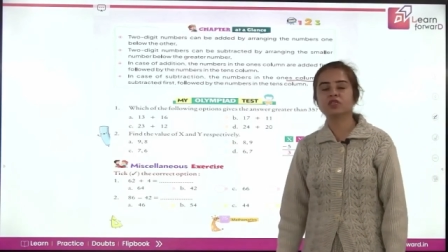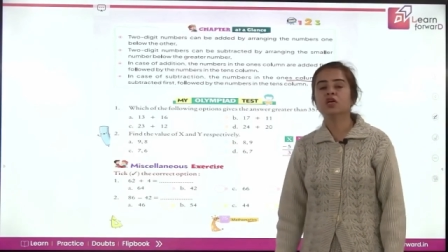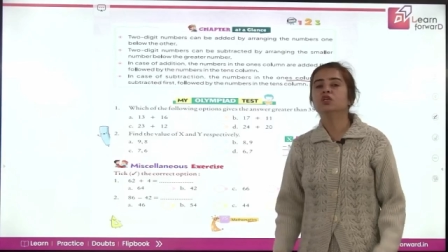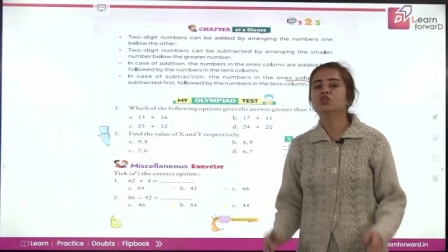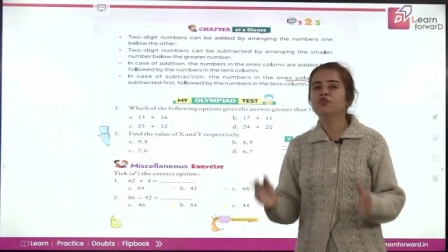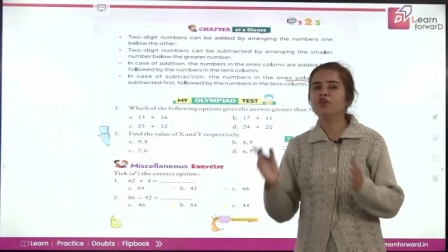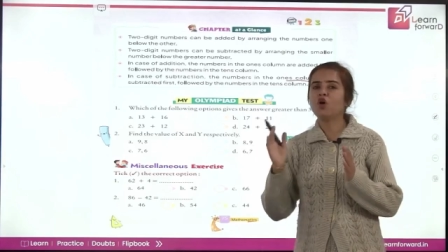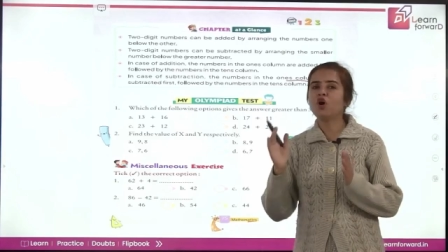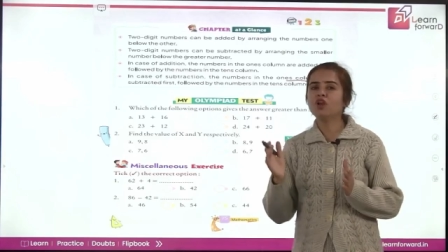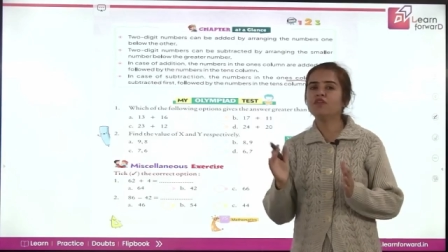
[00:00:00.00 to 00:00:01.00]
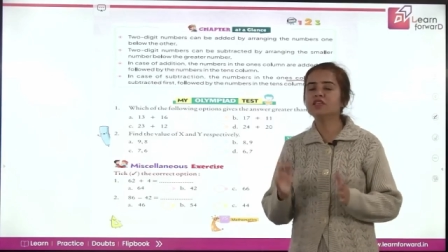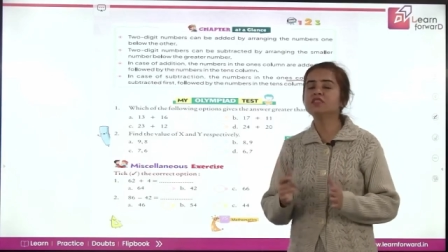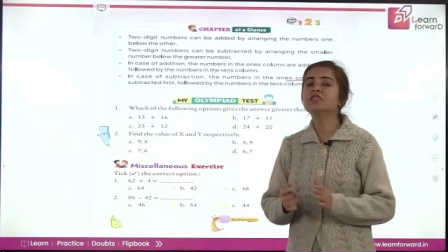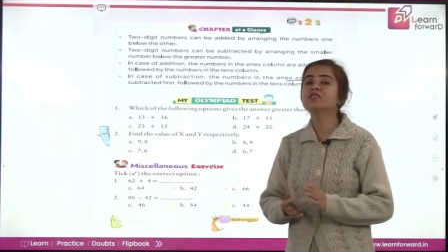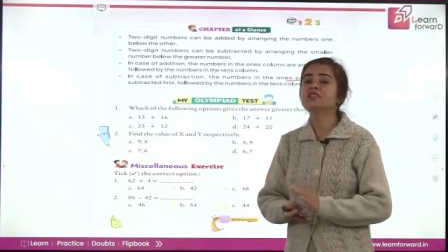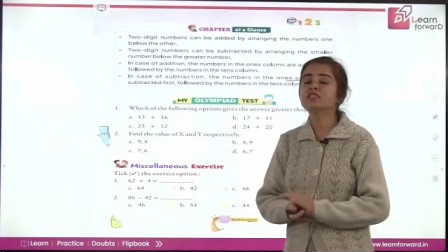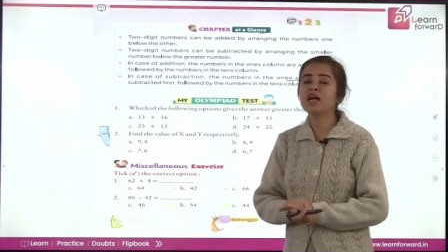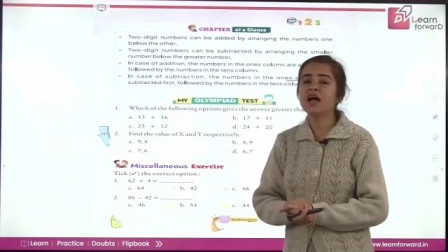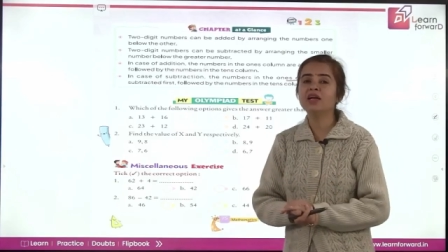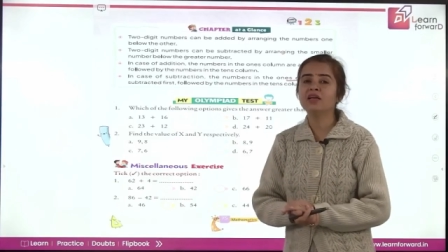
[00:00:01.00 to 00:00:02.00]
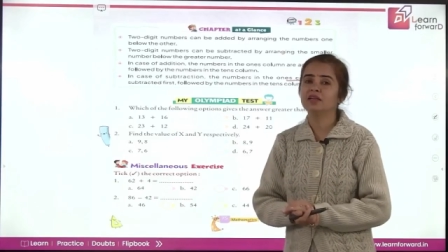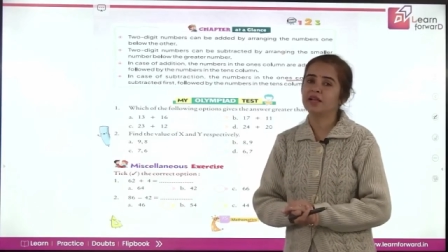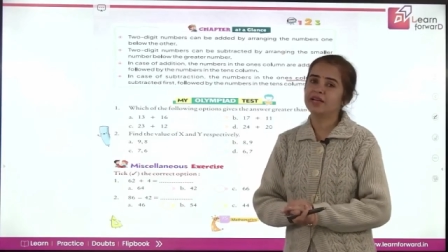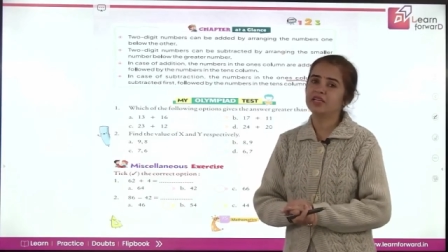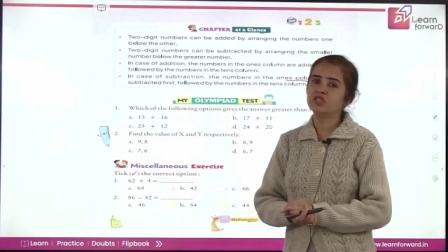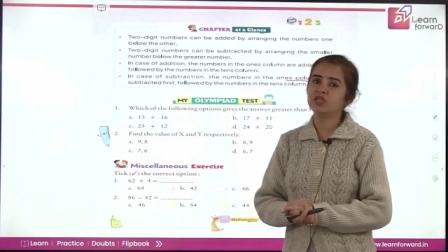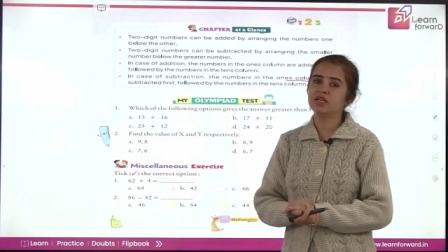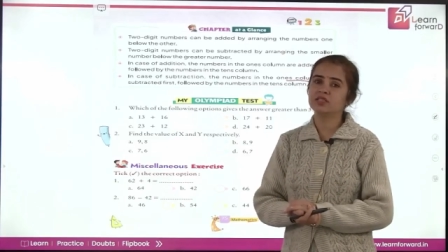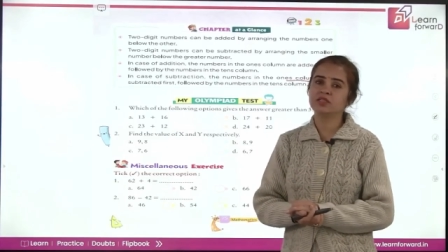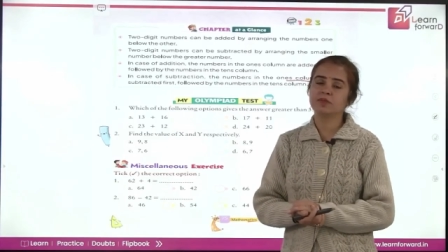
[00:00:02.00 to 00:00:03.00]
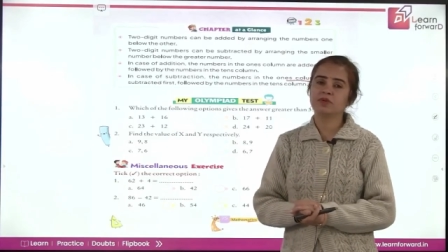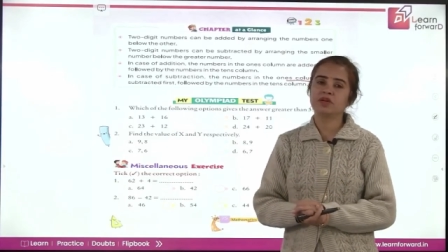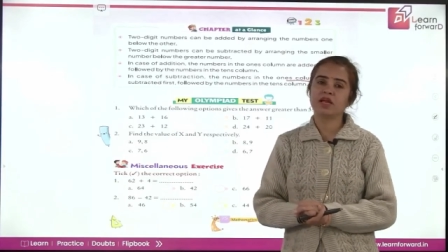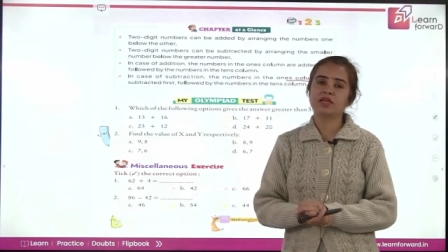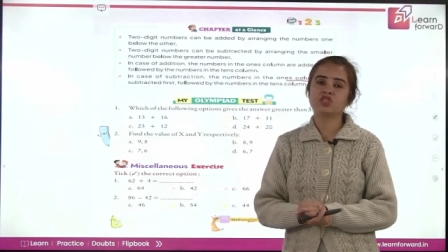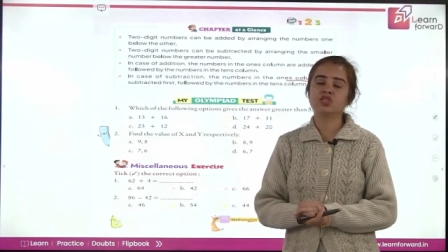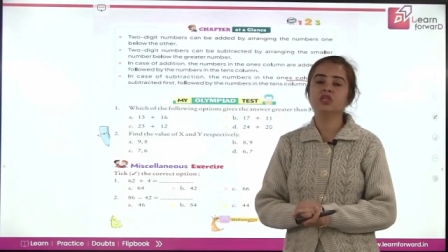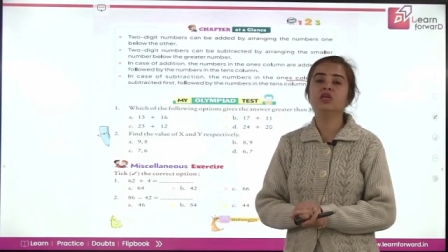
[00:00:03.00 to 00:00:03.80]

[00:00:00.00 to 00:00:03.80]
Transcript: So we always start addition and subtraction